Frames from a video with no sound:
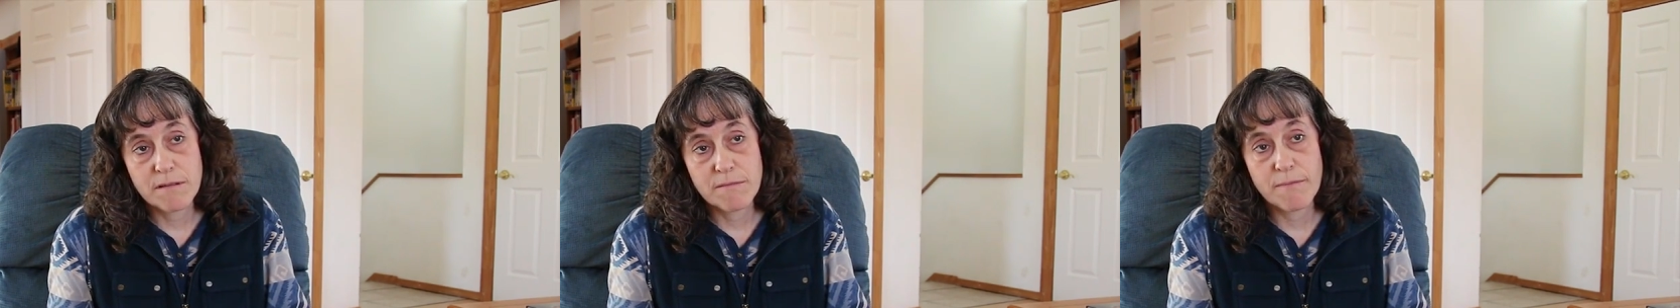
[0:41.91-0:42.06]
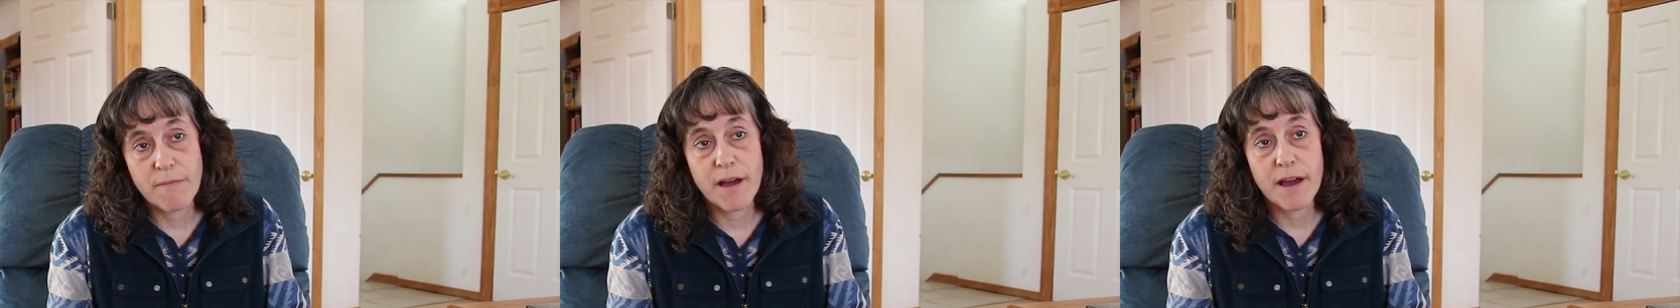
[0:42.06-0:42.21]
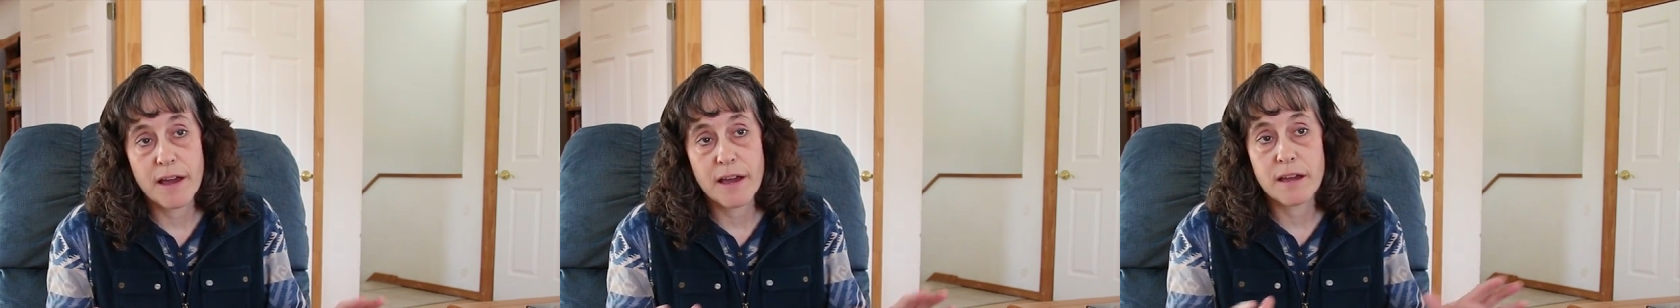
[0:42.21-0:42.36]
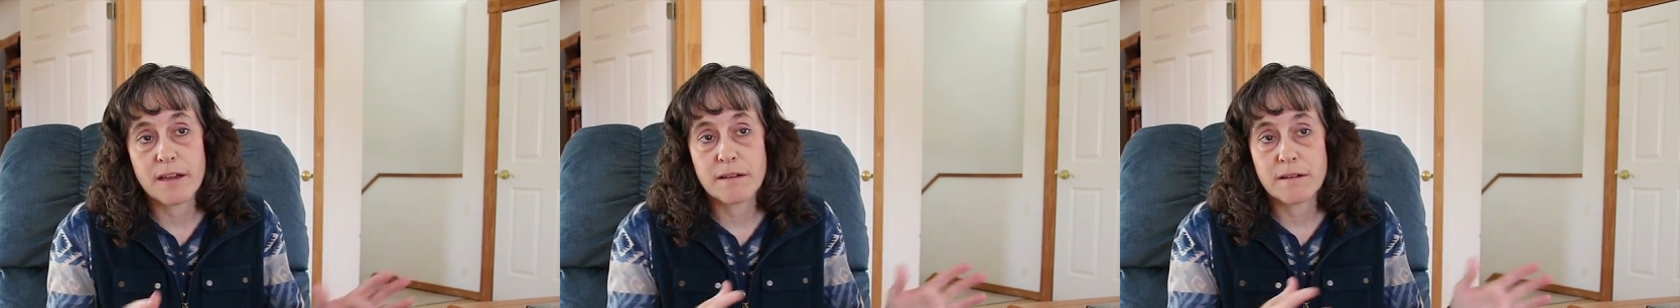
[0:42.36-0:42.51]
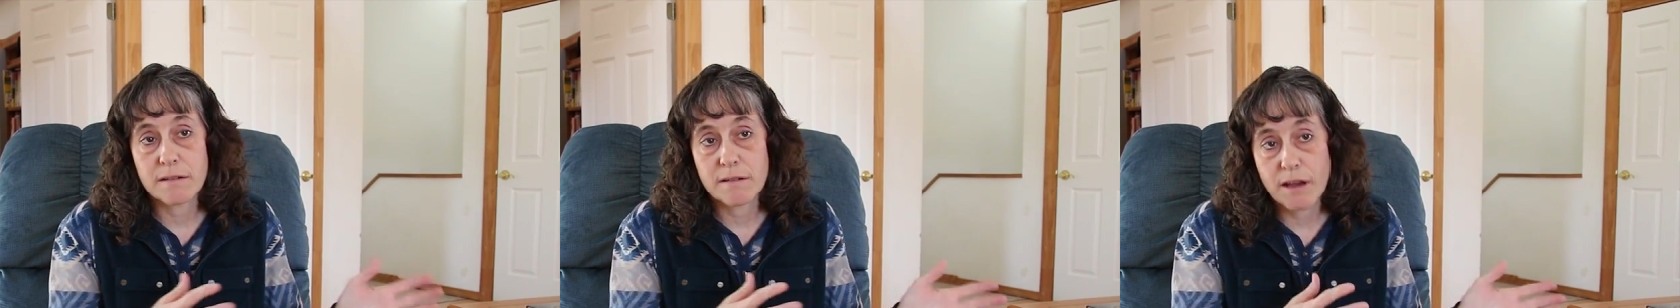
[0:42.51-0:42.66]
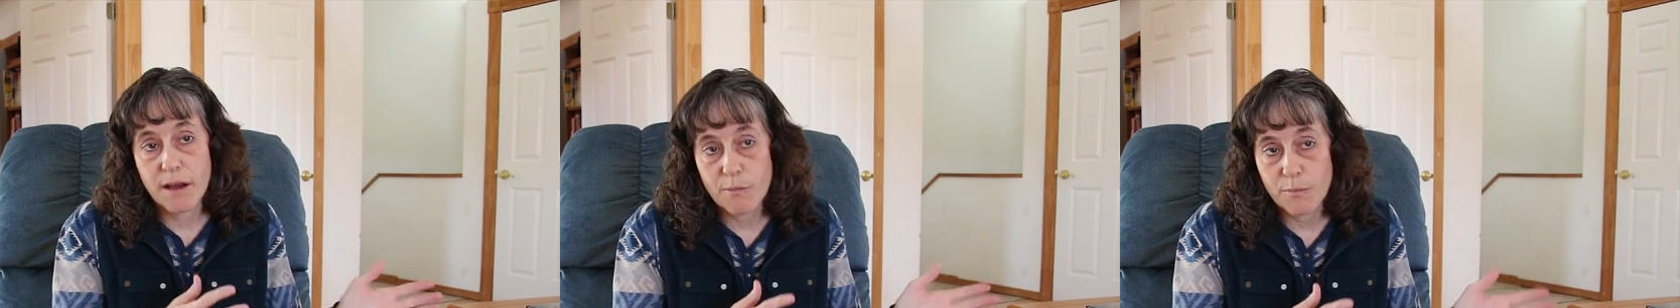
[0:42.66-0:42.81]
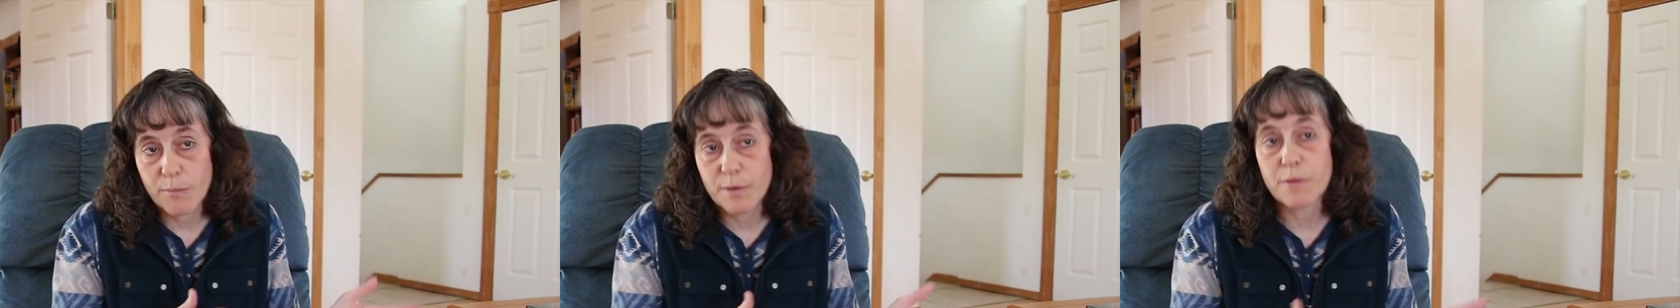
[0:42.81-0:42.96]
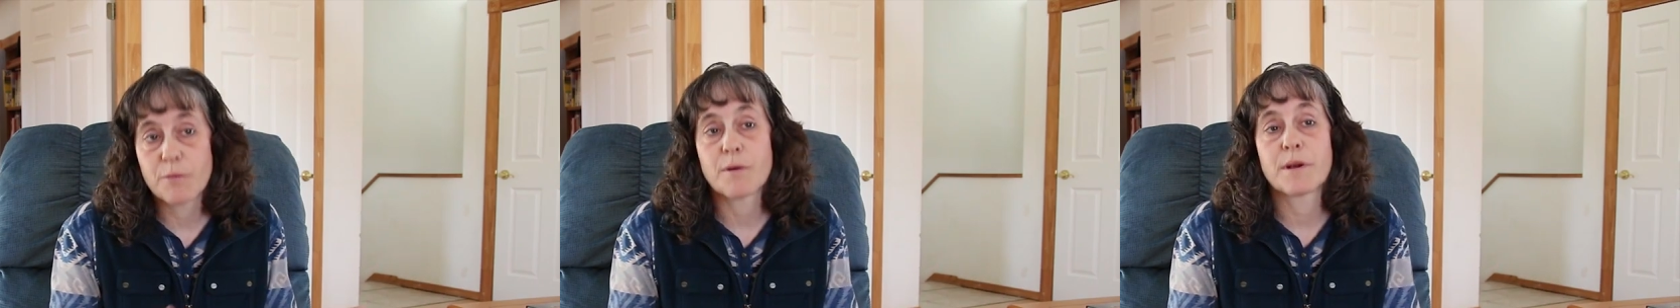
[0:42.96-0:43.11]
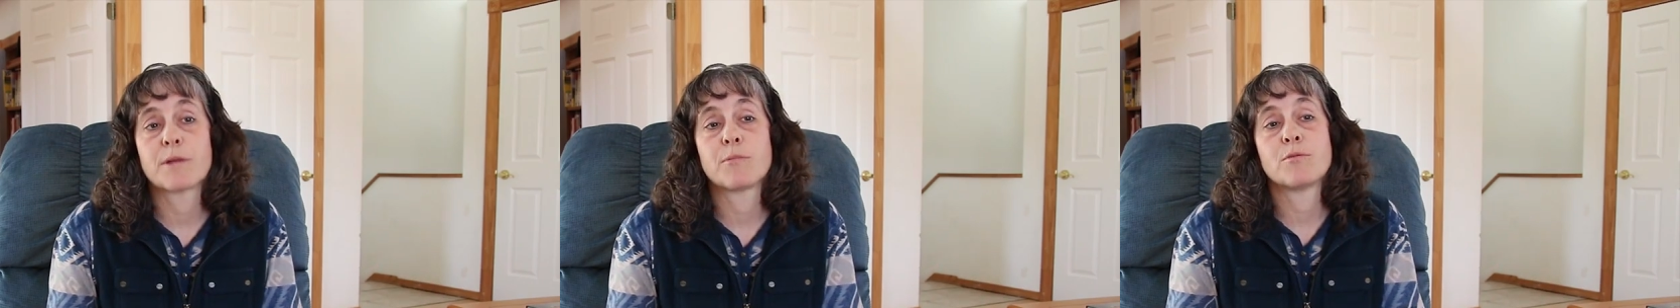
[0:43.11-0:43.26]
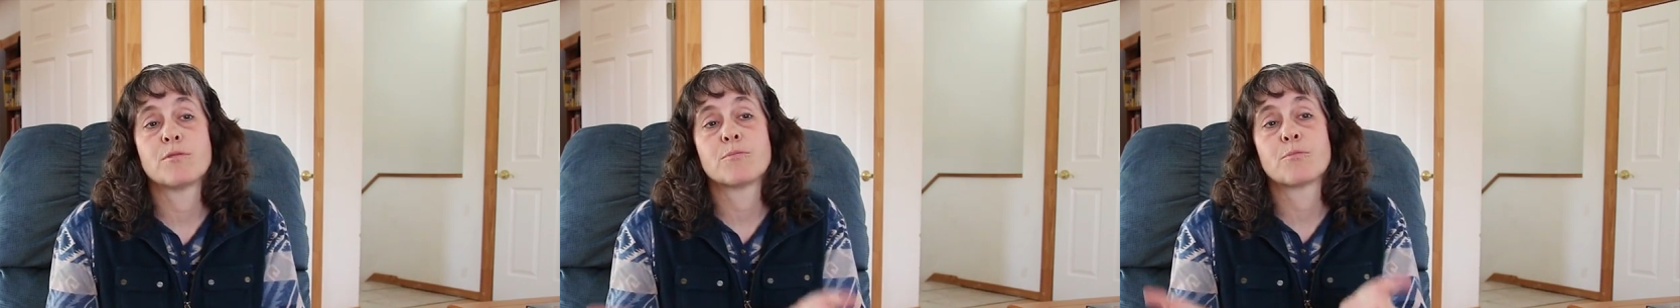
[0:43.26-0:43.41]
my uh, we were
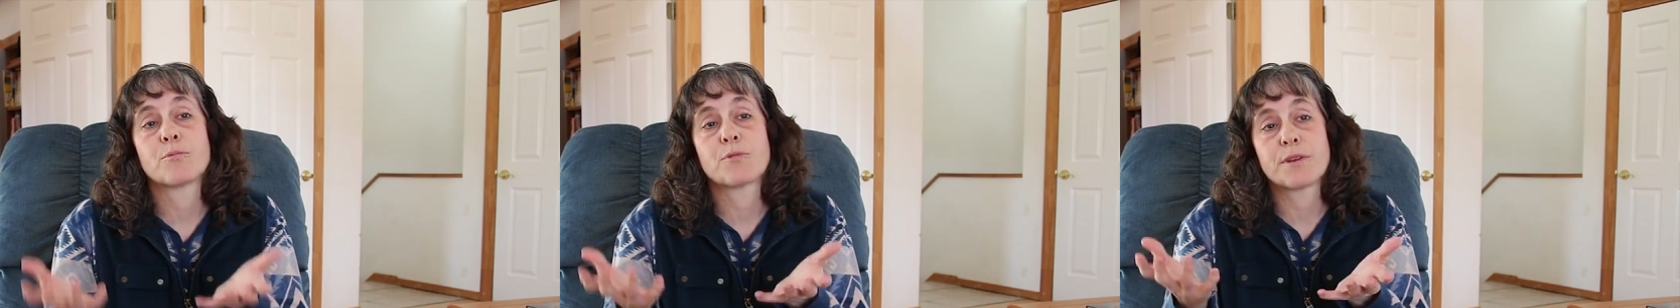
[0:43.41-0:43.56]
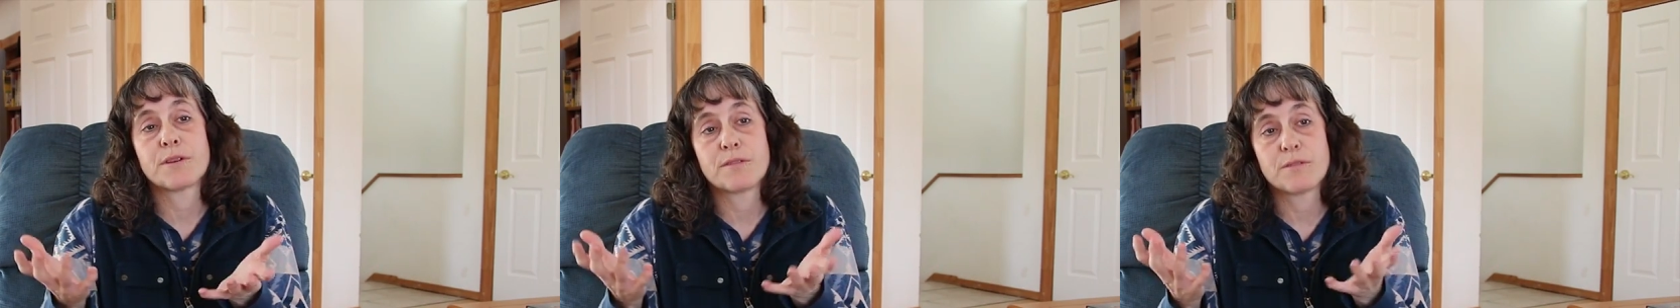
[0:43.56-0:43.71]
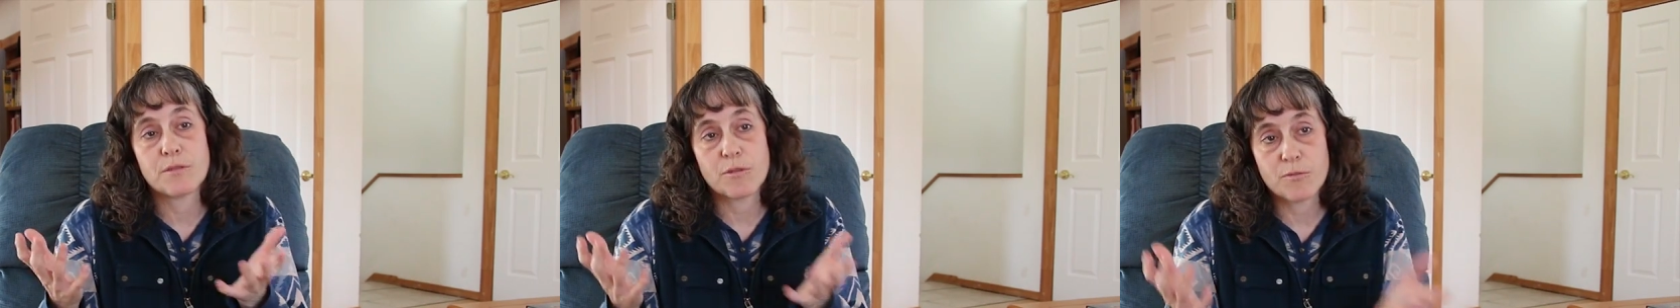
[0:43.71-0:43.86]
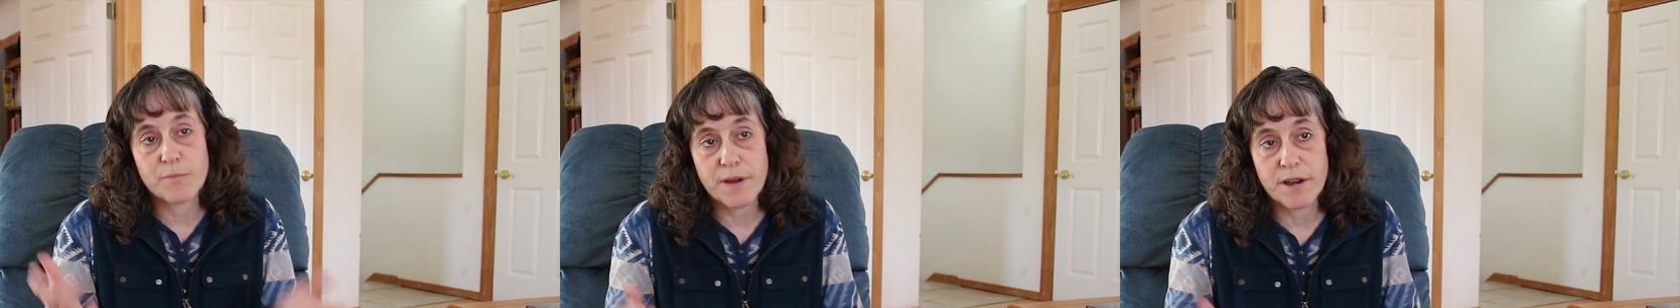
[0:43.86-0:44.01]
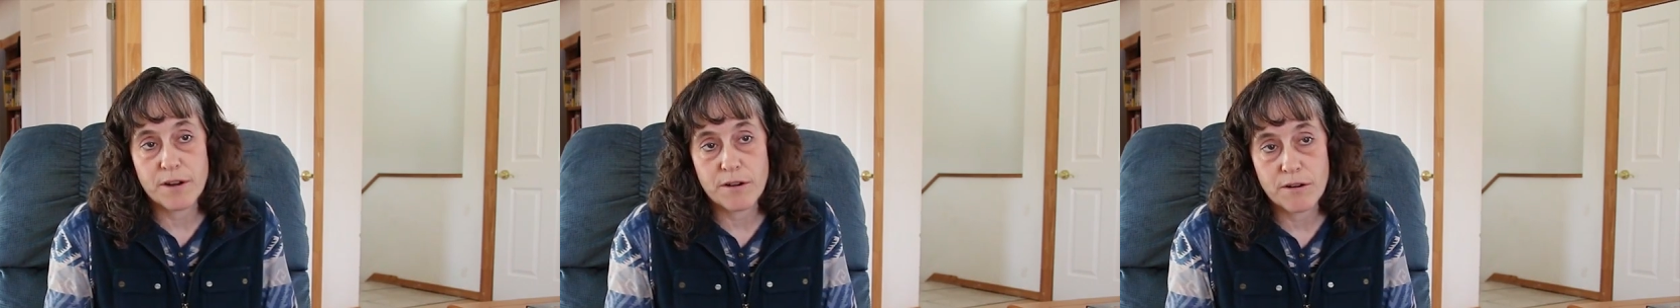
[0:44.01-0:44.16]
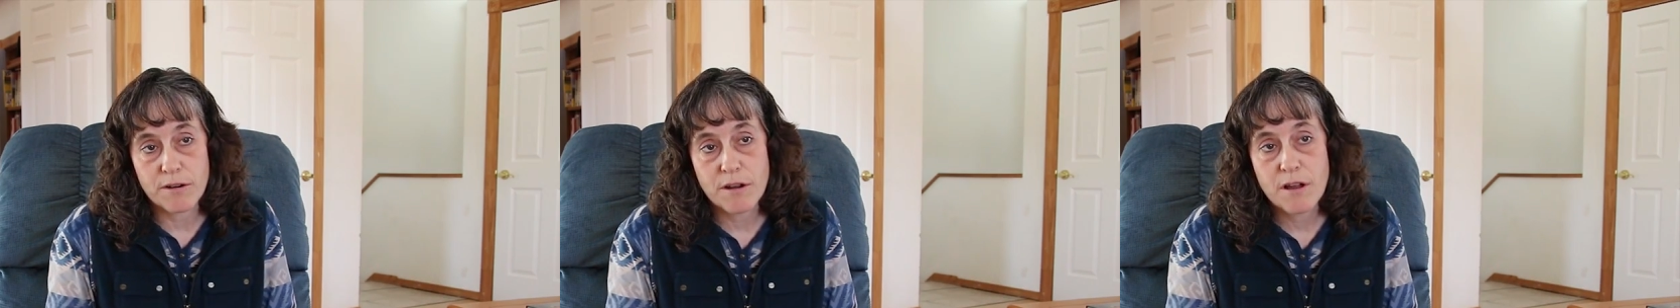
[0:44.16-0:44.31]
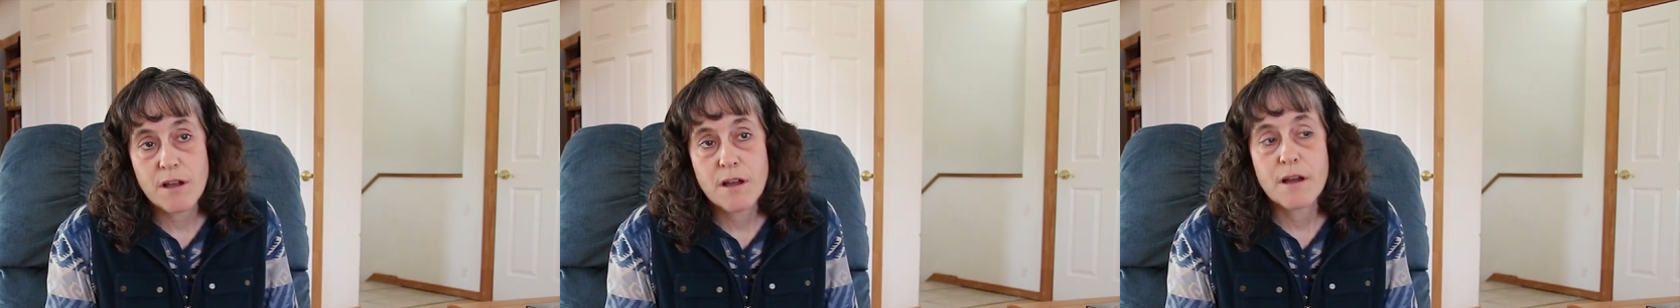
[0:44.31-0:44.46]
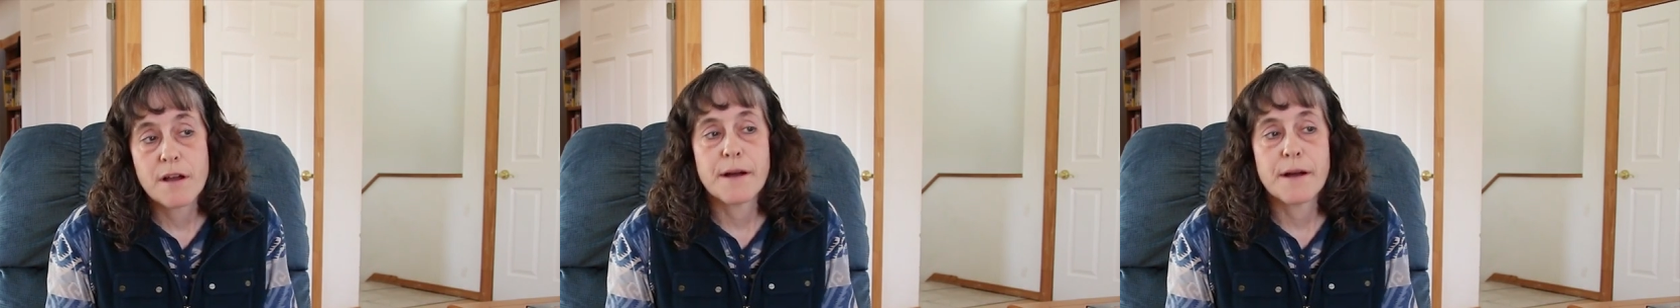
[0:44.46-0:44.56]
able to breathe a little better,